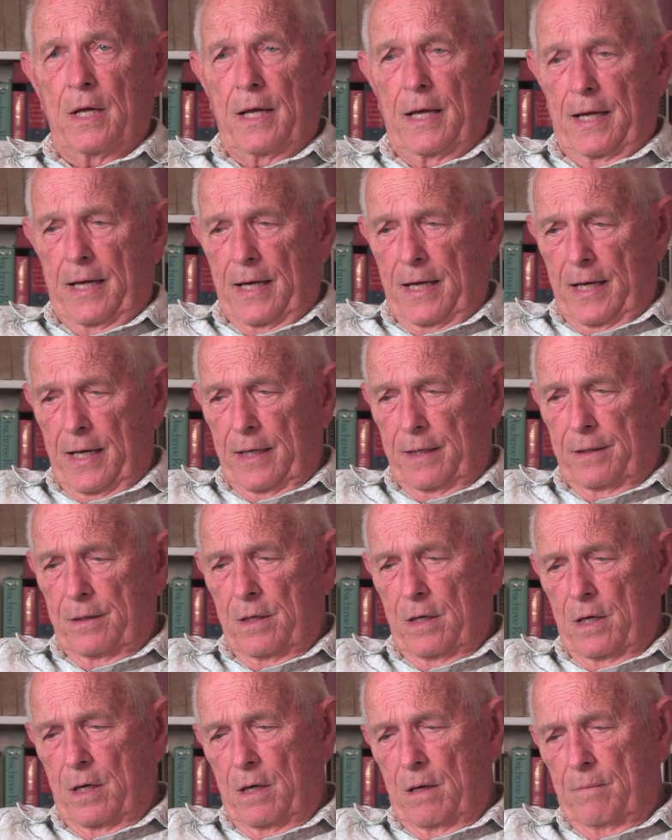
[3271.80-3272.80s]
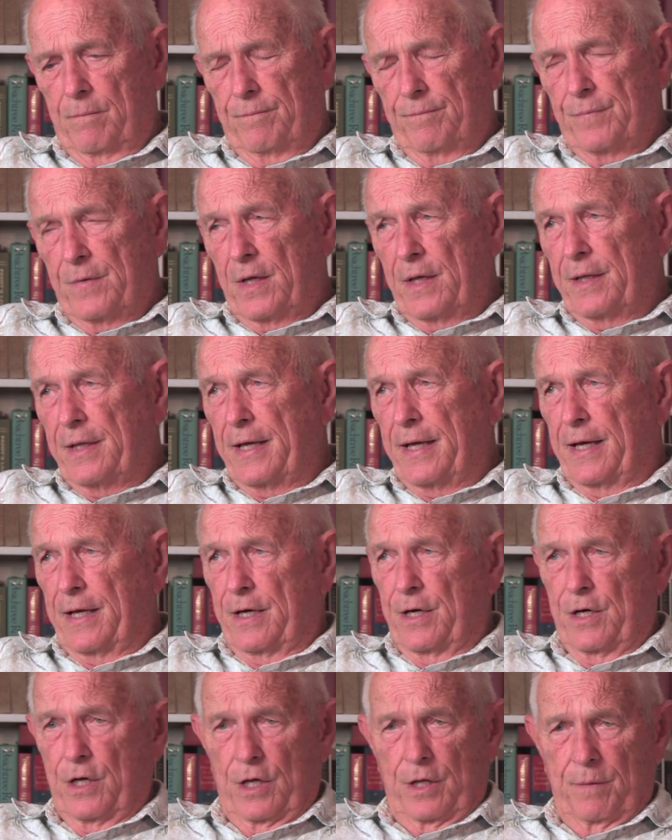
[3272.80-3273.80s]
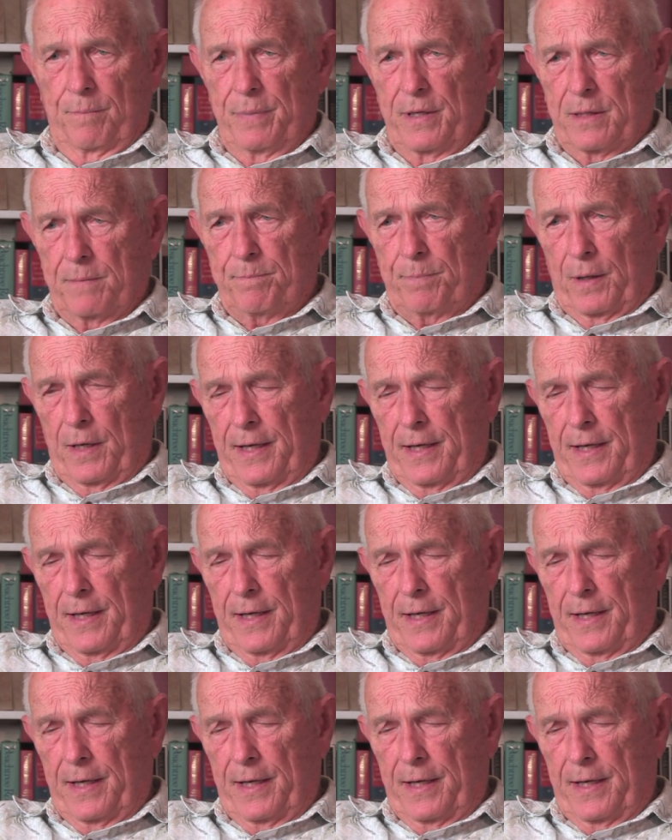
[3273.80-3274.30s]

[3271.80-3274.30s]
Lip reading: And they had another big